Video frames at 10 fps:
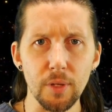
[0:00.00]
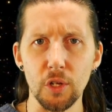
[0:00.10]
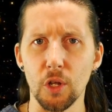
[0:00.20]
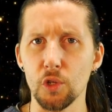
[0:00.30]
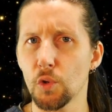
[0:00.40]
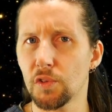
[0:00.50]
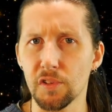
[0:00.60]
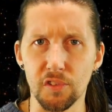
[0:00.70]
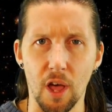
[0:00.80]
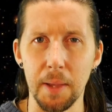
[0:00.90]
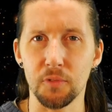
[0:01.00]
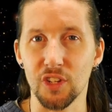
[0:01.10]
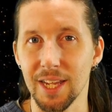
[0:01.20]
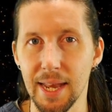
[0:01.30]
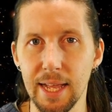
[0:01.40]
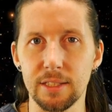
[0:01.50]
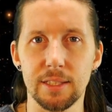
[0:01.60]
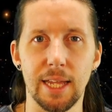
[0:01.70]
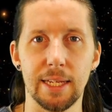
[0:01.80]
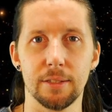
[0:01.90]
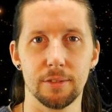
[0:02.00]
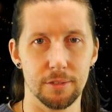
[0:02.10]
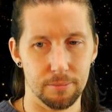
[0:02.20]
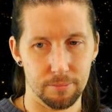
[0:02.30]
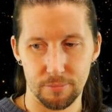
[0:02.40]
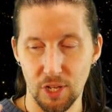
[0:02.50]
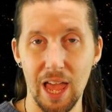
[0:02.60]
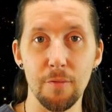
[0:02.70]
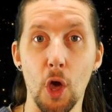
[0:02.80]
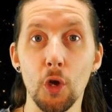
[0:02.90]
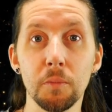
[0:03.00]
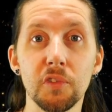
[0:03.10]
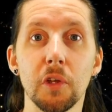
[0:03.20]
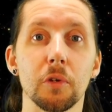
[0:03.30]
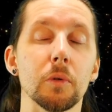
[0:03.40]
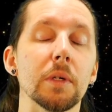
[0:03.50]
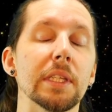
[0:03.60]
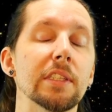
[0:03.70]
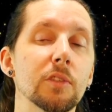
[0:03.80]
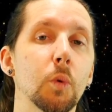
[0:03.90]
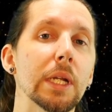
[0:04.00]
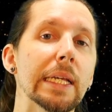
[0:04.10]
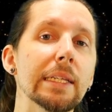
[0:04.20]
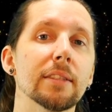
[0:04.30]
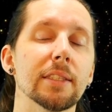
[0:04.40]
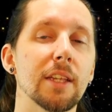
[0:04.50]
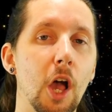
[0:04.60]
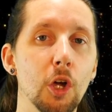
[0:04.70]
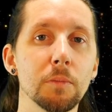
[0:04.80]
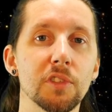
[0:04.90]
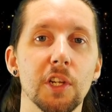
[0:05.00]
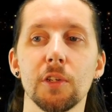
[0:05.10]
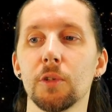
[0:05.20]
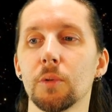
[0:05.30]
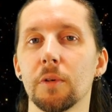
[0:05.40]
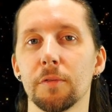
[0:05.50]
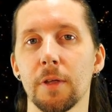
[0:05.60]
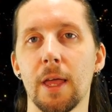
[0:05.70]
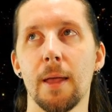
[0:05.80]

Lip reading: you know, use this time to connect and to have a home circle. And this is what it is. It's a home circle of